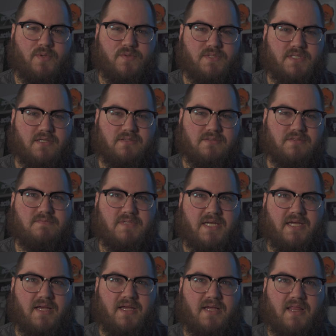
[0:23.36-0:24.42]
Booster.
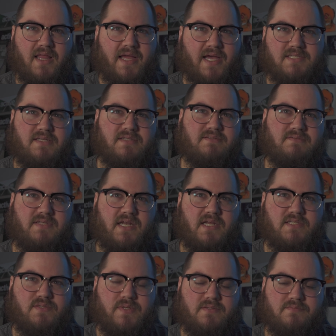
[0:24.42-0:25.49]
I guess let's get
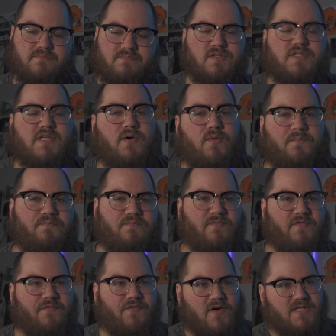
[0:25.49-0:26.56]
into it. So
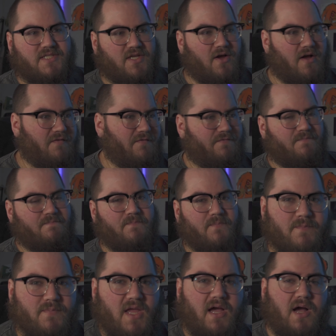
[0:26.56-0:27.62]
first off,
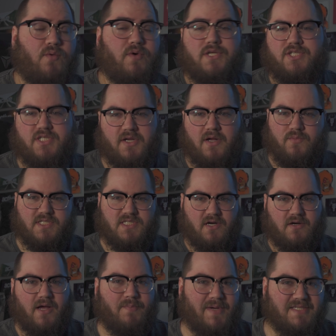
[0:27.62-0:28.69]
I'm gonna
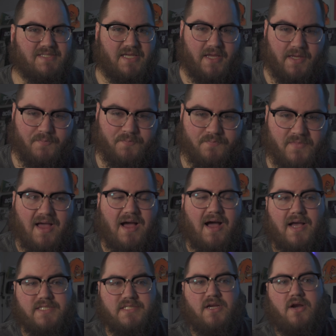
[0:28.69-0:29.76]
start out by saying
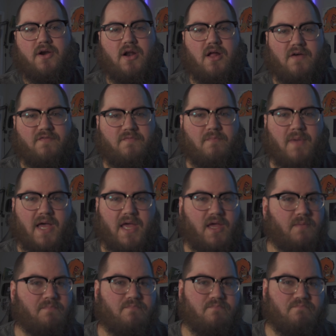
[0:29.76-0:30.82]
I started off
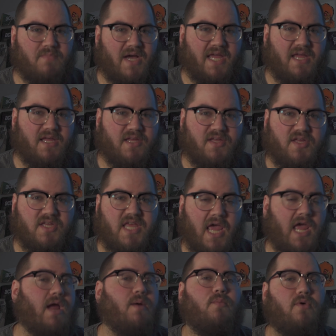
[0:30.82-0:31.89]
my
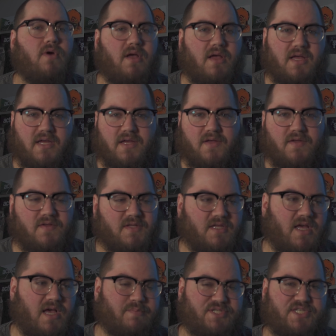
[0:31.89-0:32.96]
camera
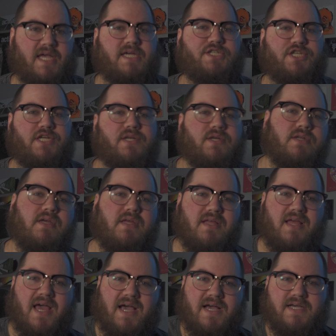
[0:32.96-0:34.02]
obsession
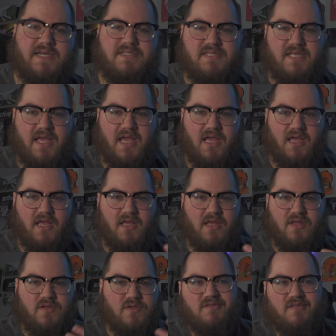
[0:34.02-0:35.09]
as a